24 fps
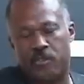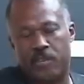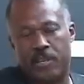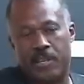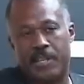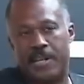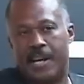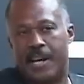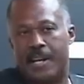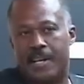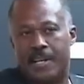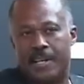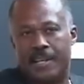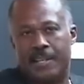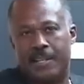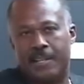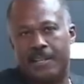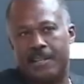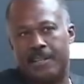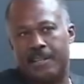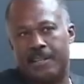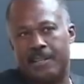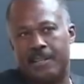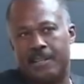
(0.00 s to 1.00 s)
that
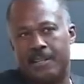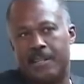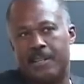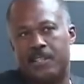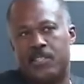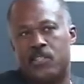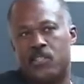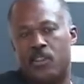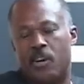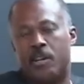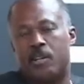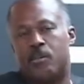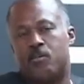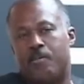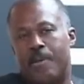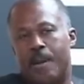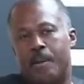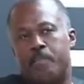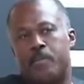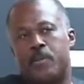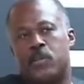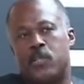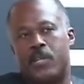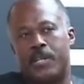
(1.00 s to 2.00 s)
does not
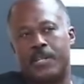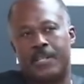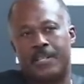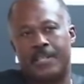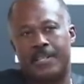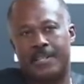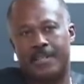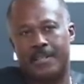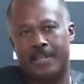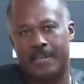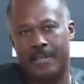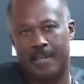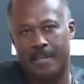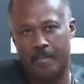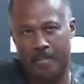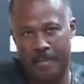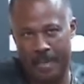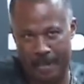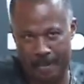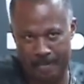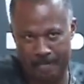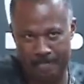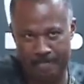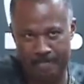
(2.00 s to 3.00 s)
represent
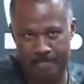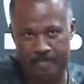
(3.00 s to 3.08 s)
me?